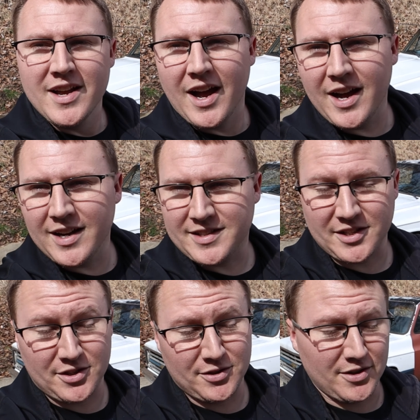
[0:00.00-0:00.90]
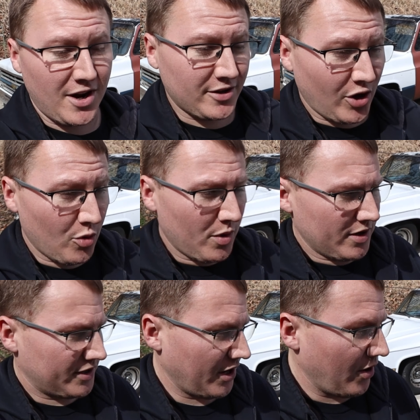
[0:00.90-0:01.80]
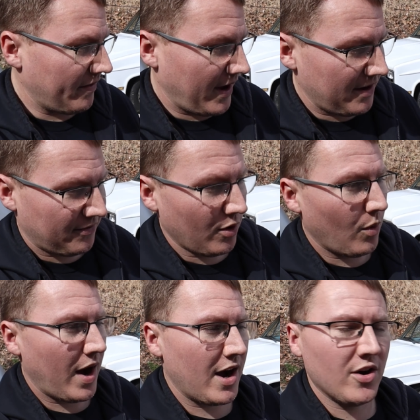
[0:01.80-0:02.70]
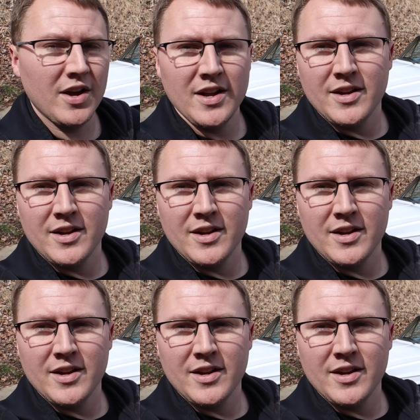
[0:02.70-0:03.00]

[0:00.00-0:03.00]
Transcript: 6 years in October, so I've had it for a while.